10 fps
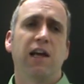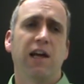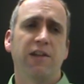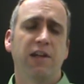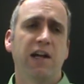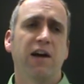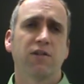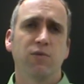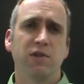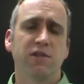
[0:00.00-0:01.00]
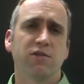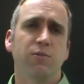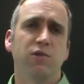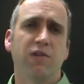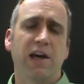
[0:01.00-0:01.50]
and then how can we
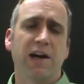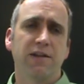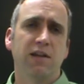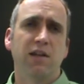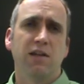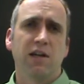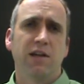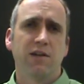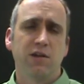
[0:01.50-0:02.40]
distribute that and